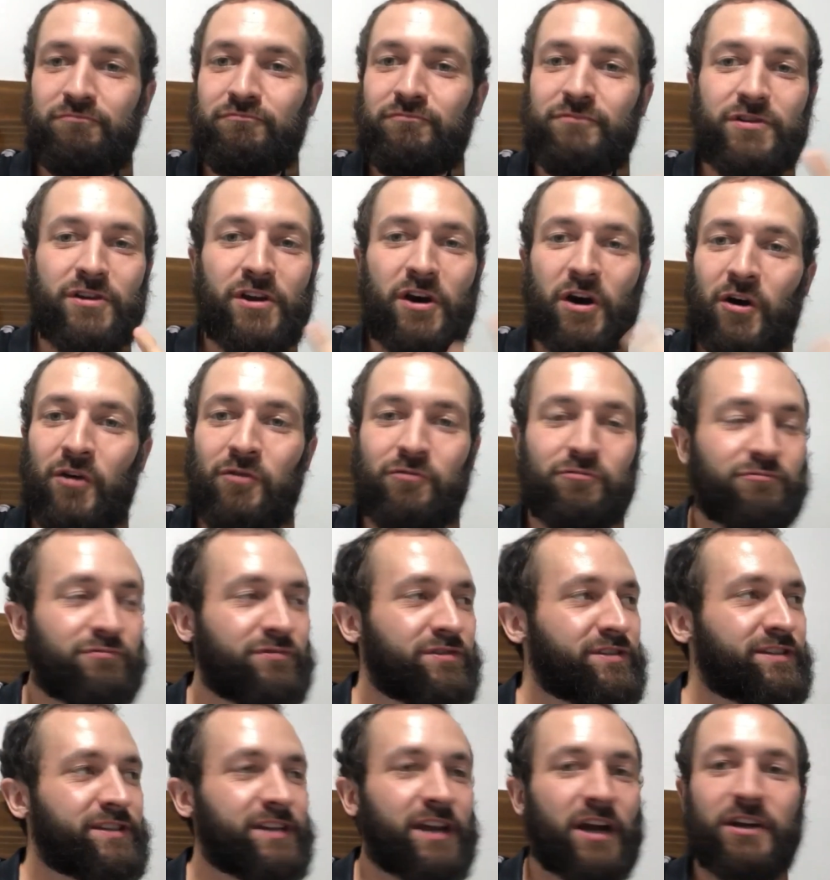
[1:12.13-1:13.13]

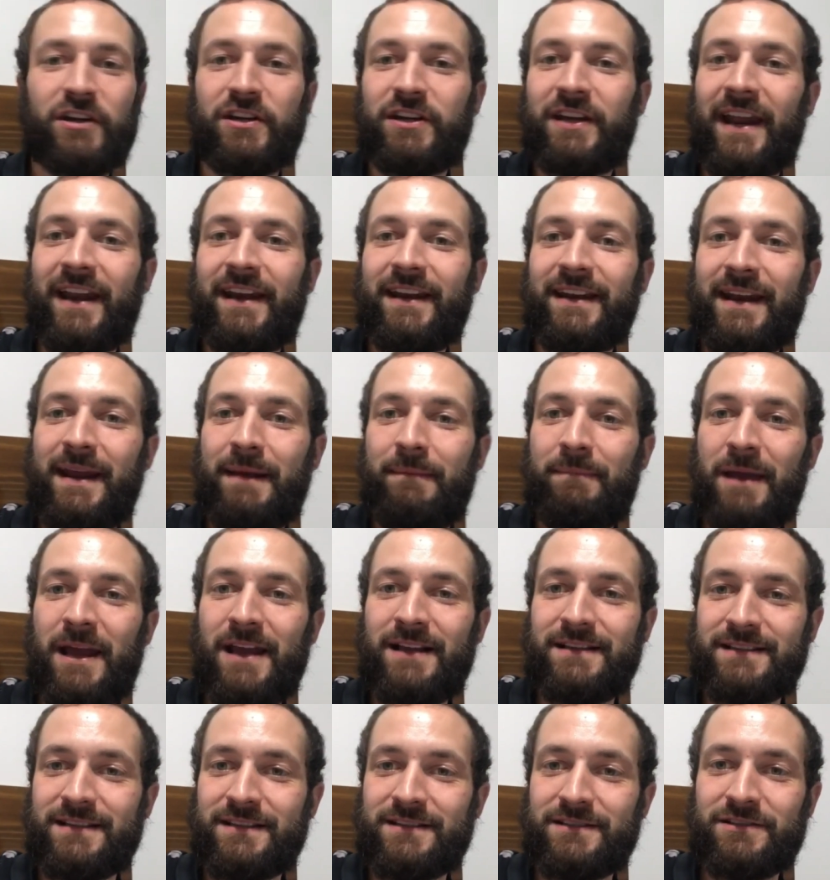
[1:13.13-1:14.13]
see on a day-to-day
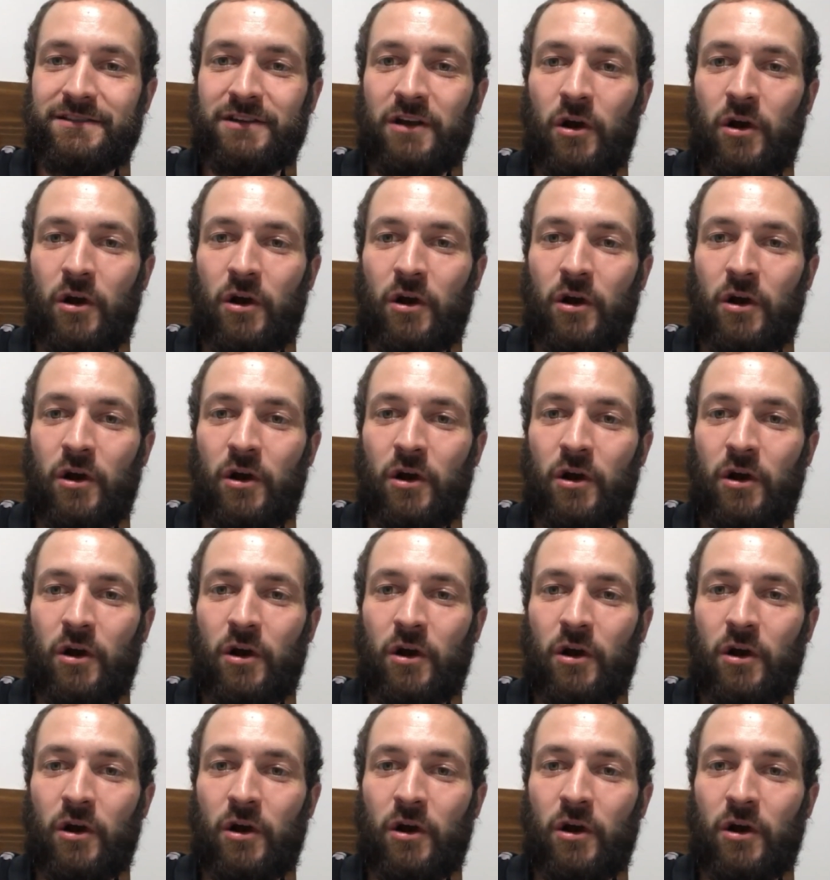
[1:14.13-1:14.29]
basis,